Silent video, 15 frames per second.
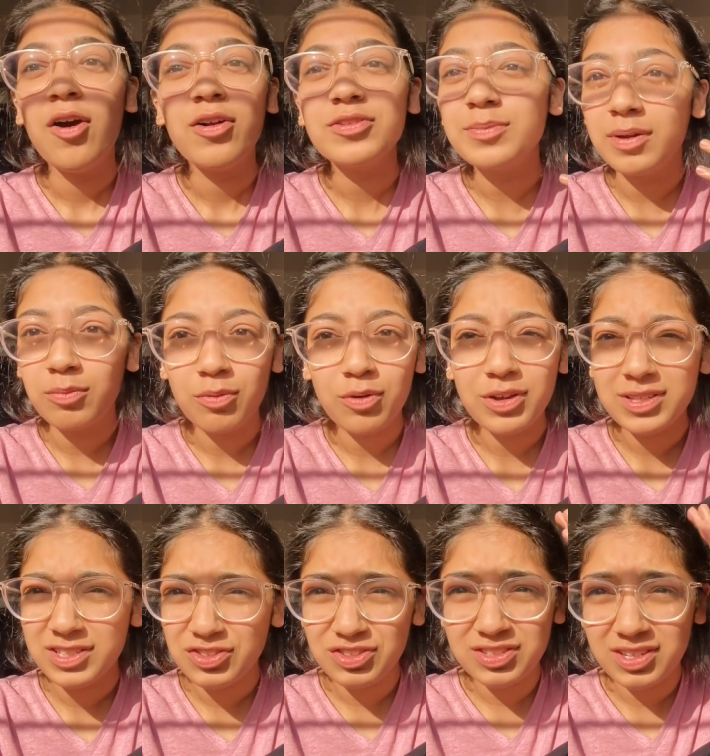so my voice
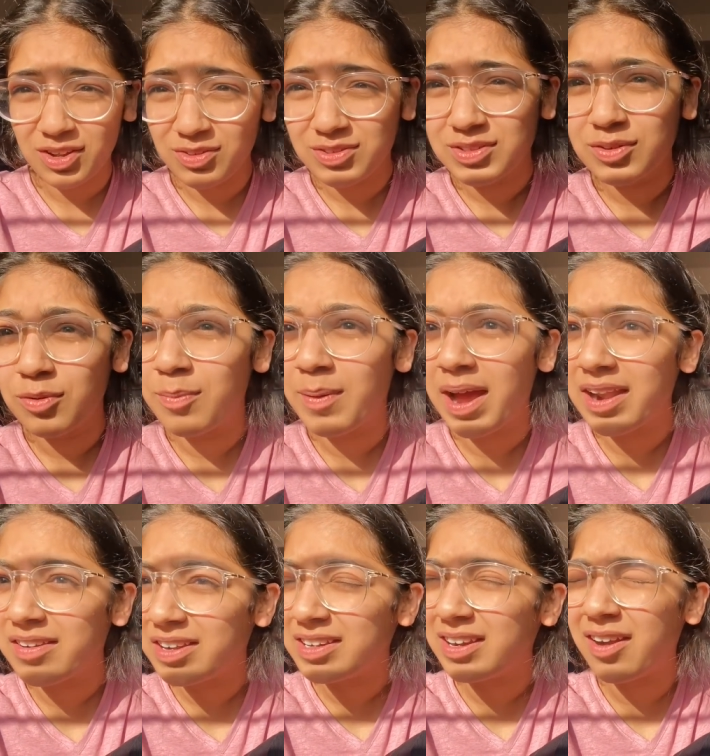just sounds so bad
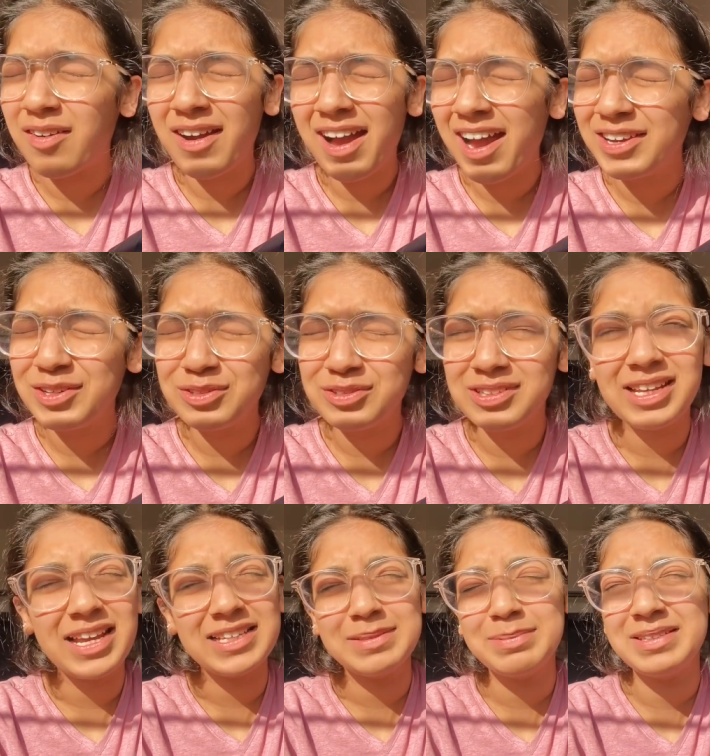right now i don't
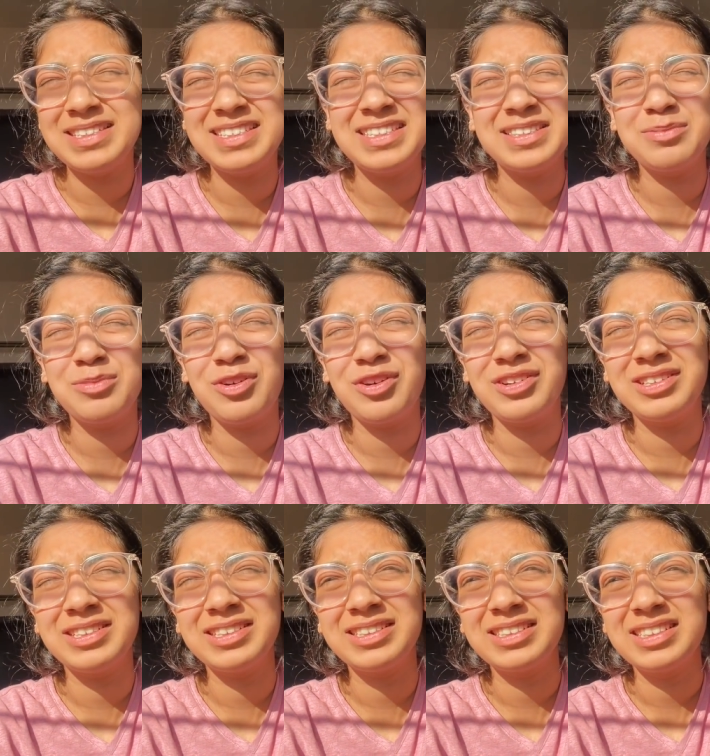like speaking in the
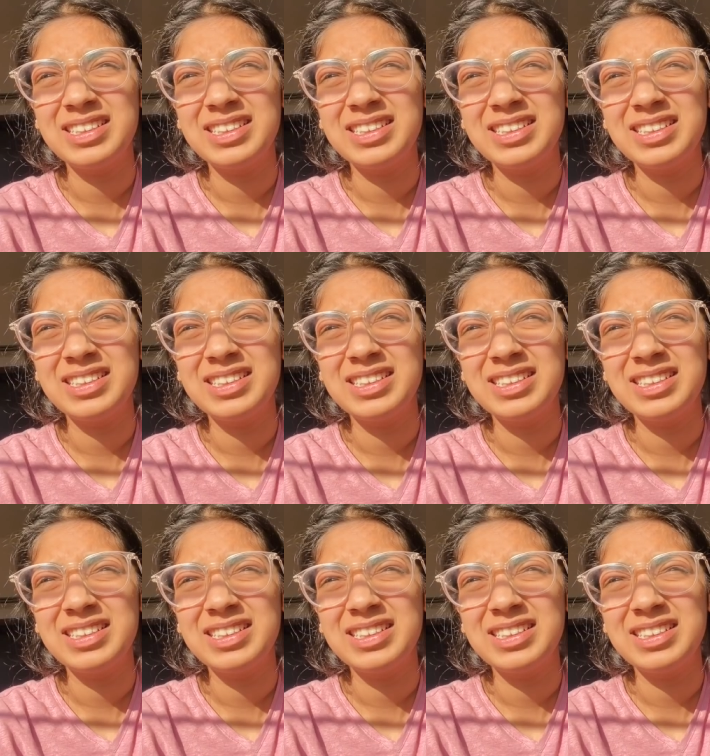morning